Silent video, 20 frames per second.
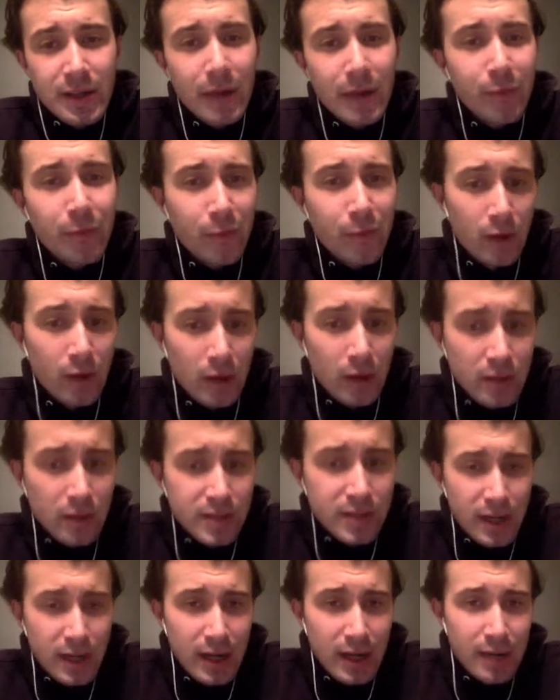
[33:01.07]
for a long
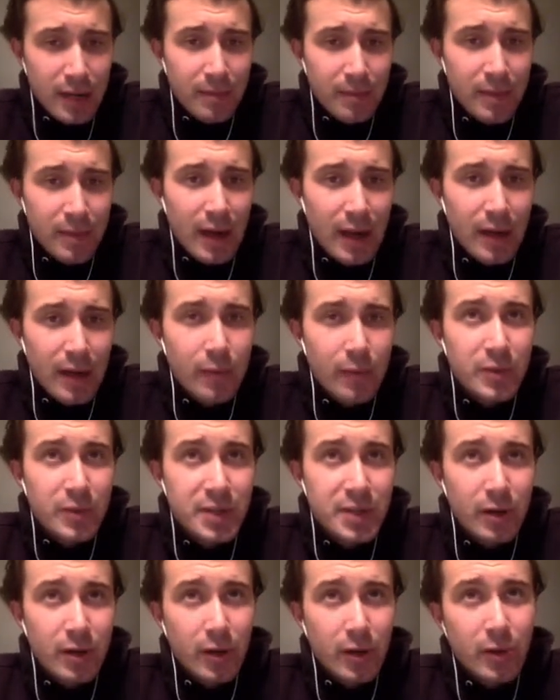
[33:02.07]
time that was
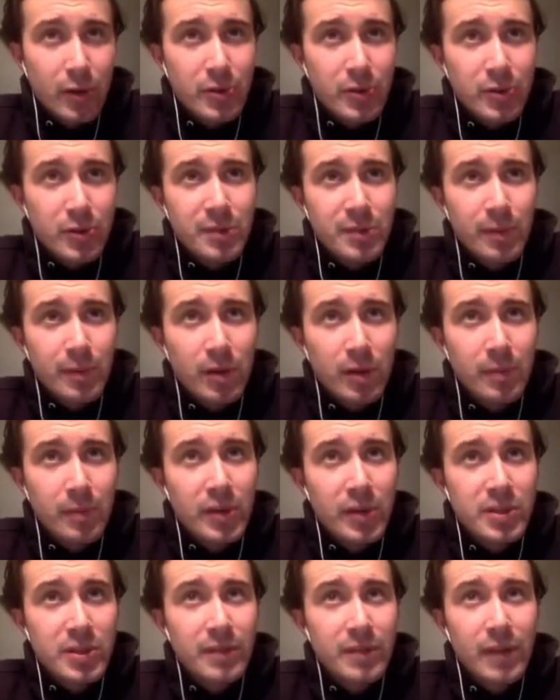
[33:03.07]
our go-to spot
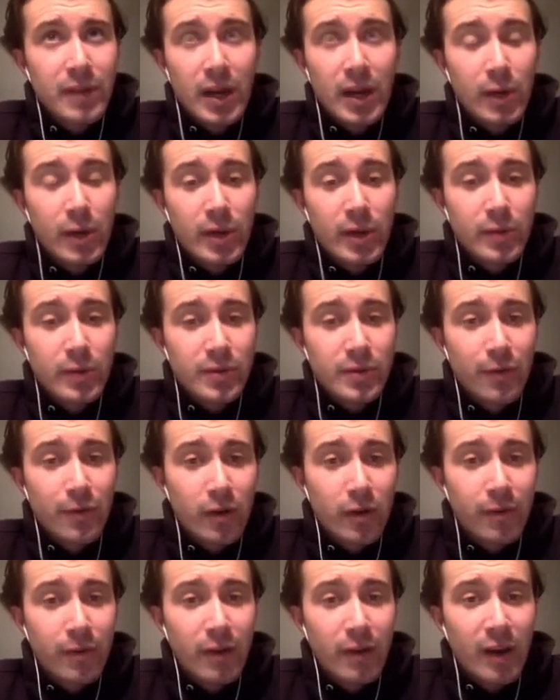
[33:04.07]
because of how quick it was.
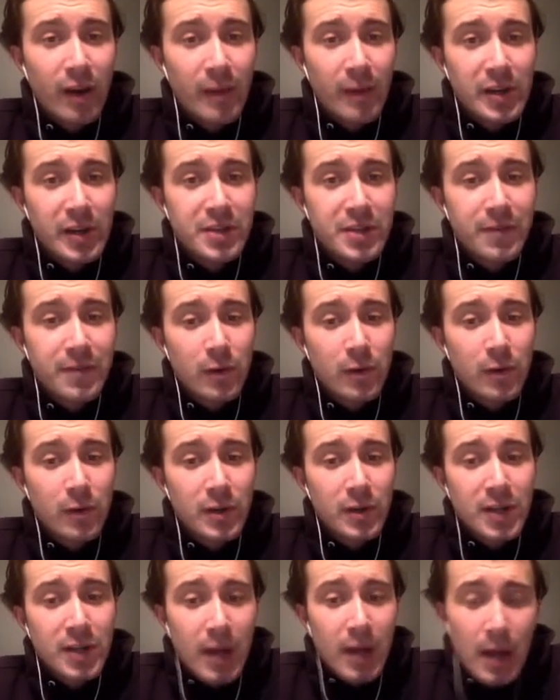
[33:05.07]
45 minutes for
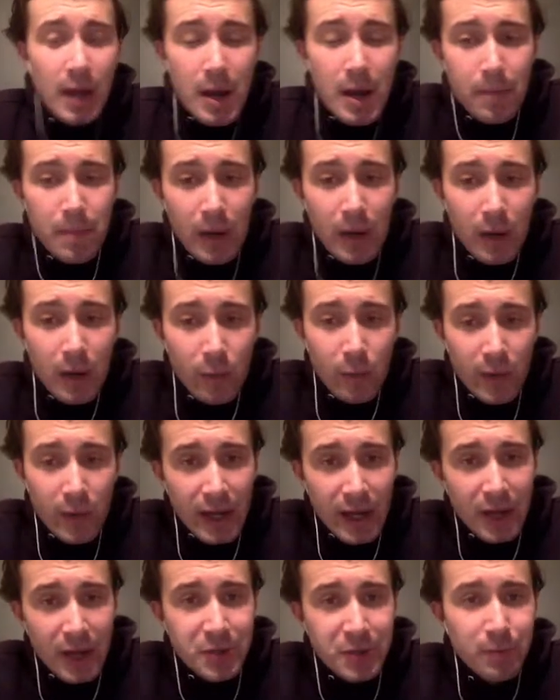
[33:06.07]
us, but we
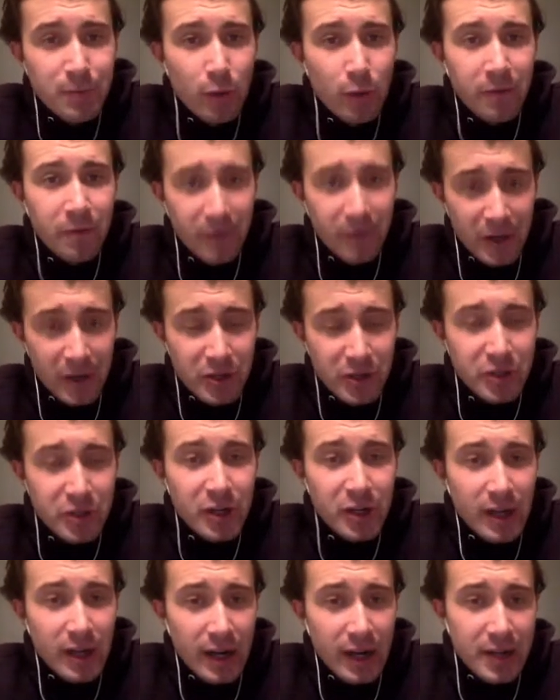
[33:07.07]
catch more fish
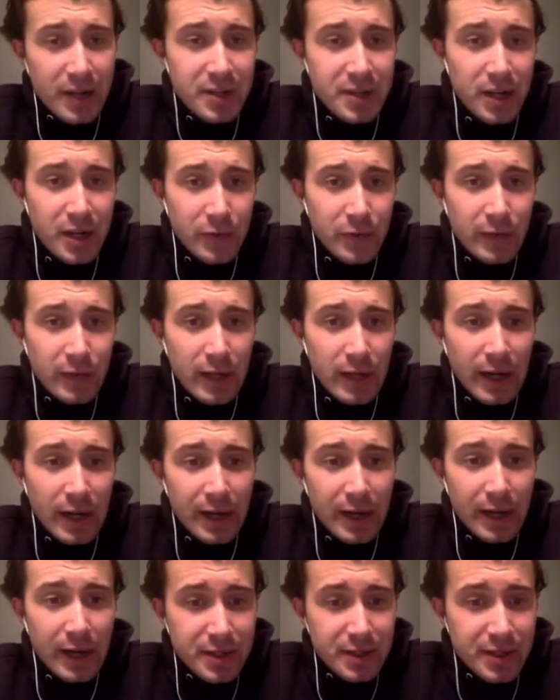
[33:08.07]
at Tuggerah
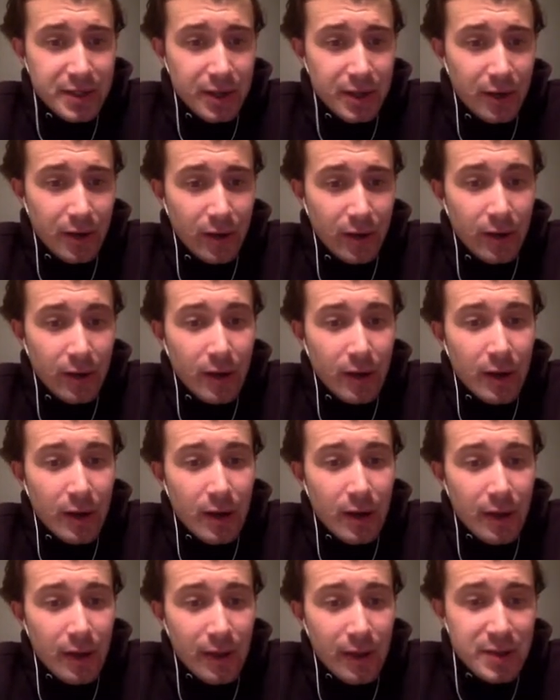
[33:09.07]
Lake, so
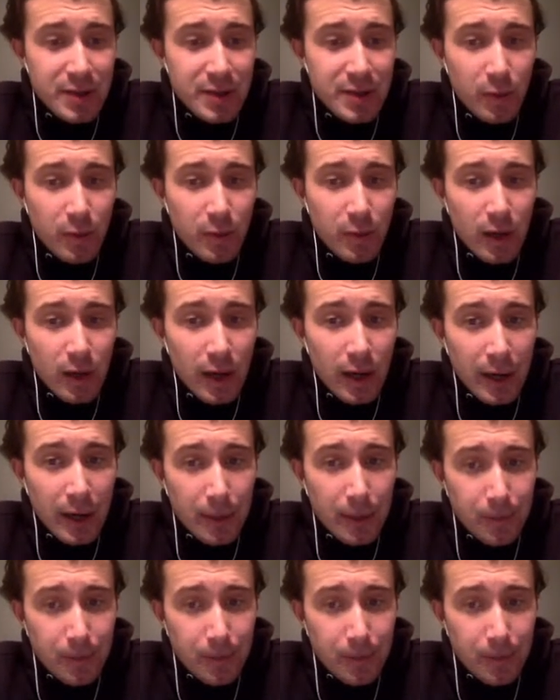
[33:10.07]
that's why